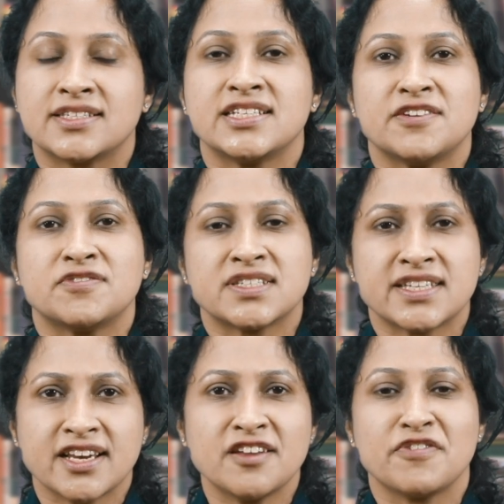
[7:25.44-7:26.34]
achieved
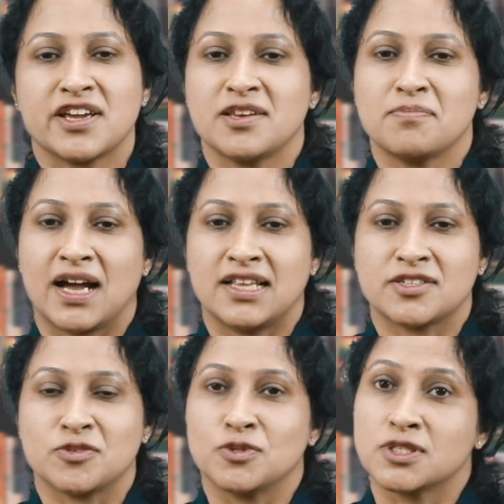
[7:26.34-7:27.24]
significant
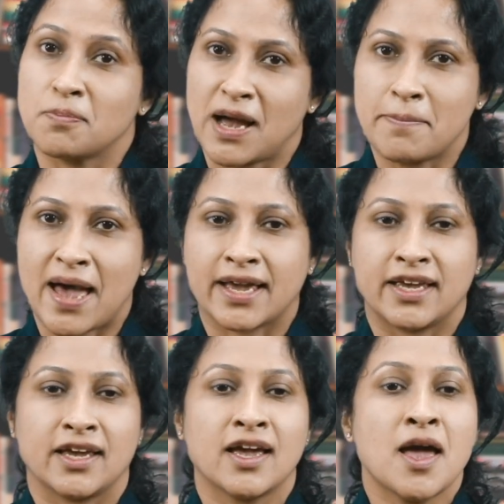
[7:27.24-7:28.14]
milestones by
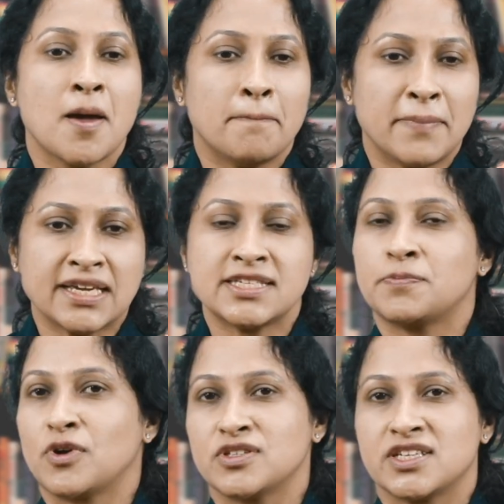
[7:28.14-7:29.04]
bagging major
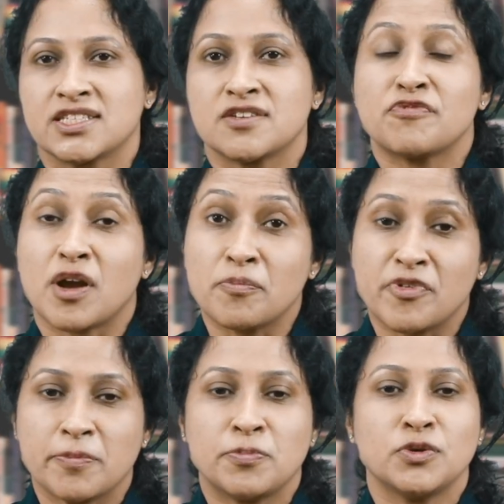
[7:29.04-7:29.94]
projects from
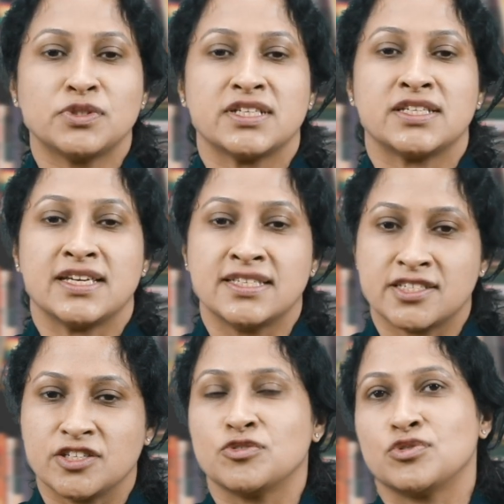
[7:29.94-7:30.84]
reputed
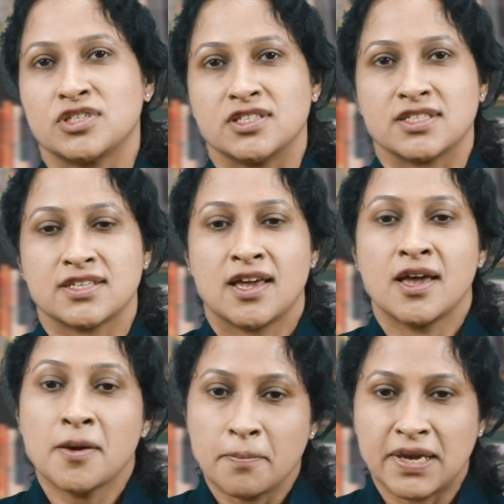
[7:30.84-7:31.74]
institutions.
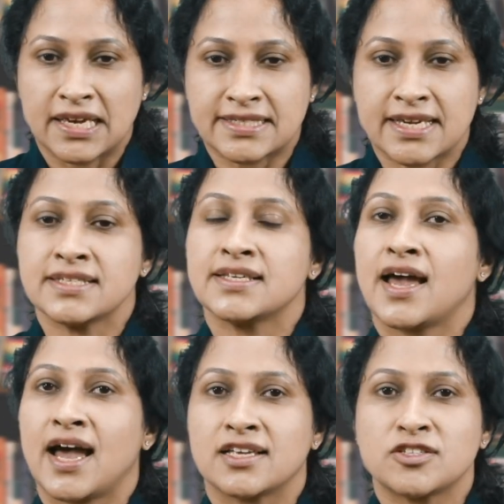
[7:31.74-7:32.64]
BSS
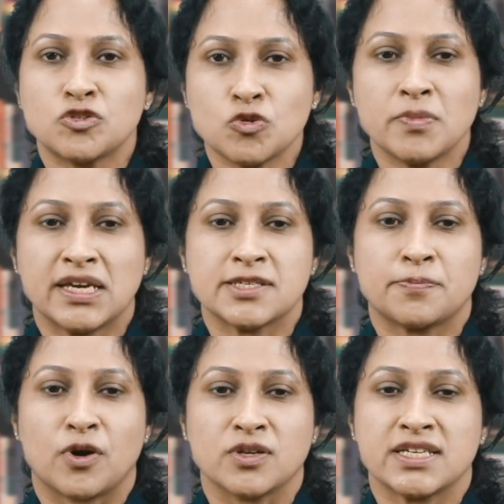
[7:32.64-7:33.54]
has two major
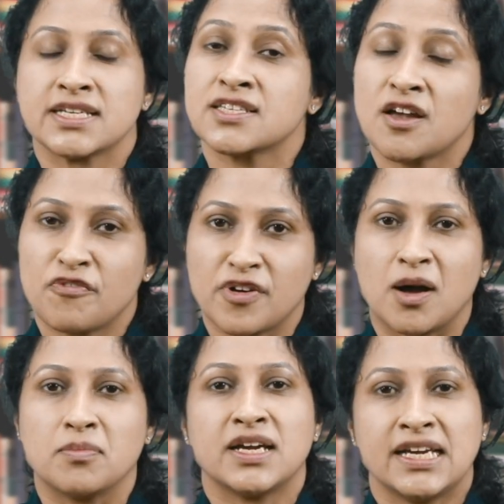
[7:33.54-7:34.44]
projects
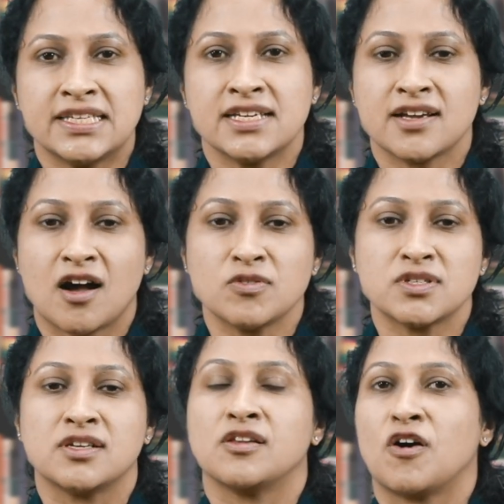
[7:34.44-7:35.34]
from Indian
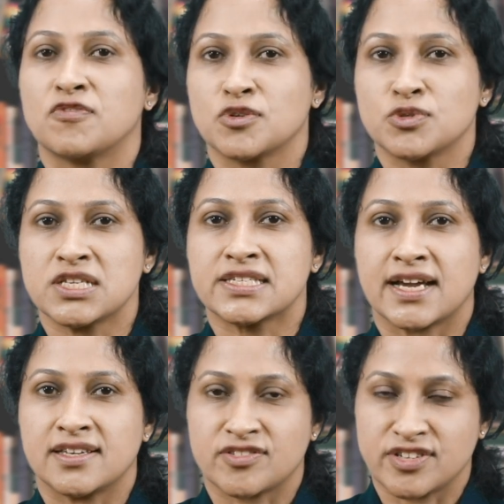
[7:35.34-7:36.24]
Council of Social
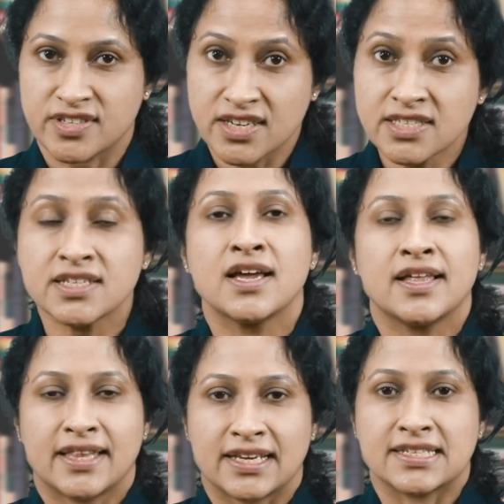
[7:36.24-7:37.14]
Science Research
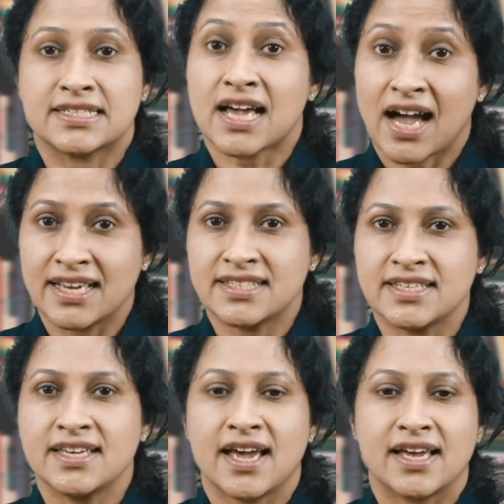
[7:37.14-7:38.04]
that is
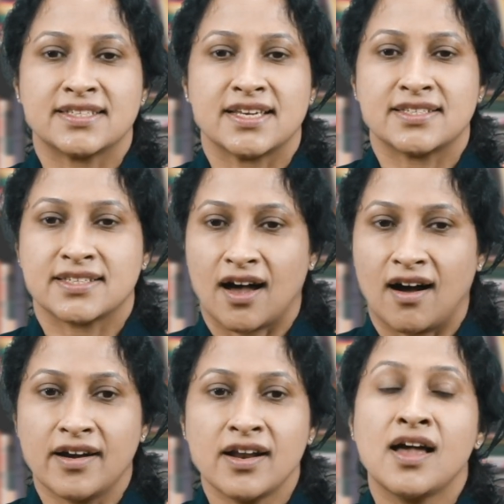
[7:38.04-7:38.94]

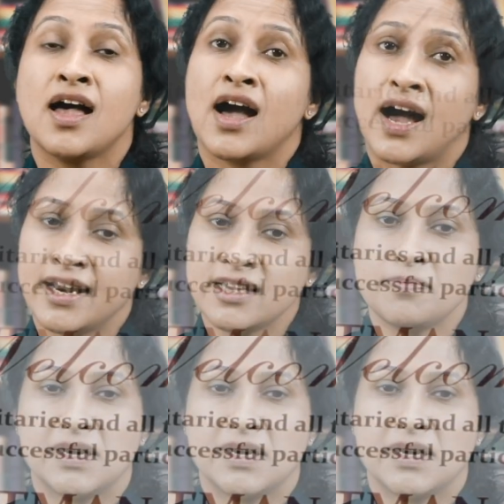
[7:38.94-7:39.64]
ICSSR. Another